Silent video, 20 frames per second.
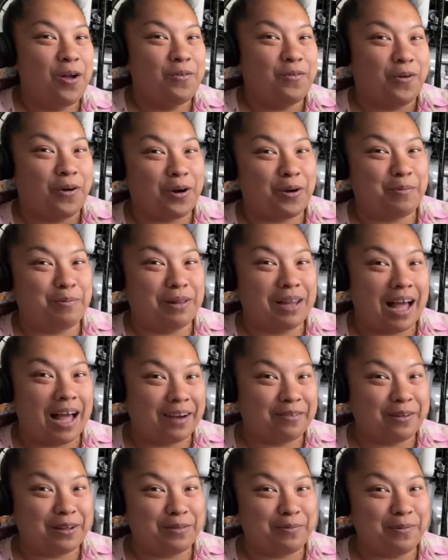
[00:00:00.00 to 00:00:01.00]
for a
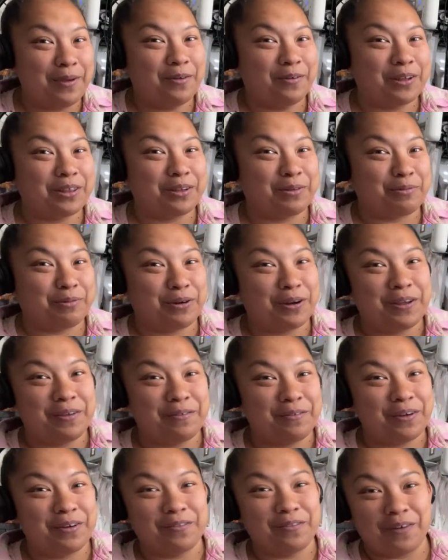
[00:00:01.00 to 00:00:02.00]
plan with me with a
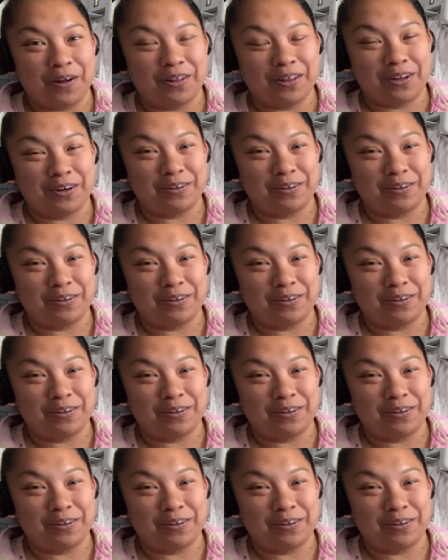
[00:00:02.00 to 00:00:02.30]
preview of all the